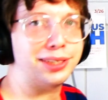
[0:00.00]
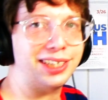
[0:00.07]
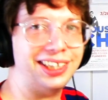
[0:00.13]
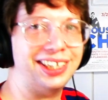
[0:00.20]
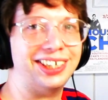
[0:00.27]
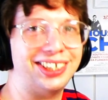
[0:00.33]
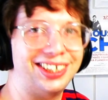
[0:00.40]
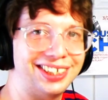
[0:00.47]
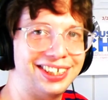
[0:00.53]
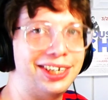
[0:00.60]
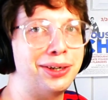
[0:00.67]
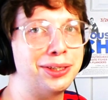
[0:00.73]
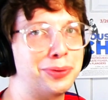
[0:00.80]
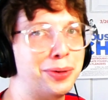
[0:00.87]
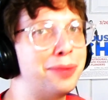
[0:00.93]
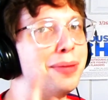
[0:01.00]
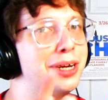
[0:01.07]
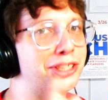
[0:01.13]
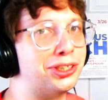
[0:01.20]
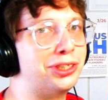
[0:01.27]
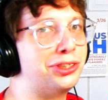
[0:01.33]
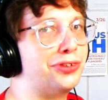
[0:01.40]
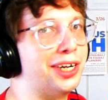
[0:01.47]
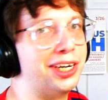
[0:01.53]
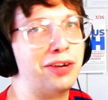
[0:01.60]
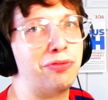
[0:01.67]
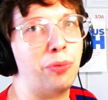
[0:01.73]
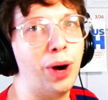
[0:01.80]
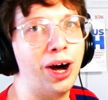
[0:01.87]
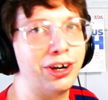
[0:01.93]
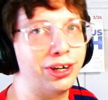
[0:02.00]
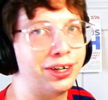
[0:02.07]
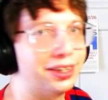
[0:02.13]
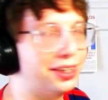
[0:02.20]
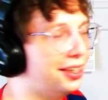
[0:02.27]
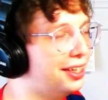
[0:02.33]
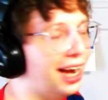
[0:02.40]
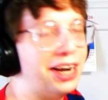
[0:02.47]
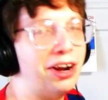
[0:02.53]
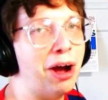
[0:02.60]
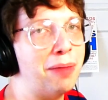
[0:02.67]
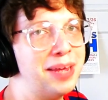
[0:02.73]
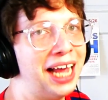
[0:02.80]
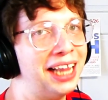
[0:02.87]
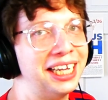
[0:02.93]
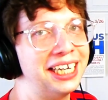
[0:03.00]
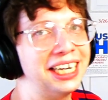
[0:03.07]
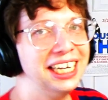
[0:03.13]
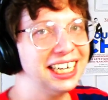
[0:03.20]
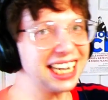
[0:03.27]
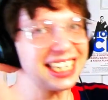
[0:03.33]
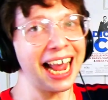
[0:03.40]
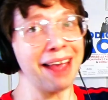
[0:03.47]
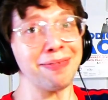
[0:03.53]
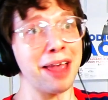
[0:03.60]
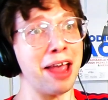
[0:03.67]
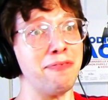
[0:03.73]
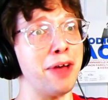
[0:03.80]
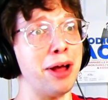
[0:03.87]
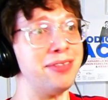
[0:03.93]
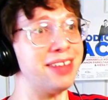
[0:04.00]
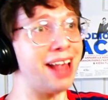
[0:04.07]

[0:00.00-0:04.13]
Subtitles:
was a little. You always want to make sure you drink enough water. I know I'm yelling, because I have no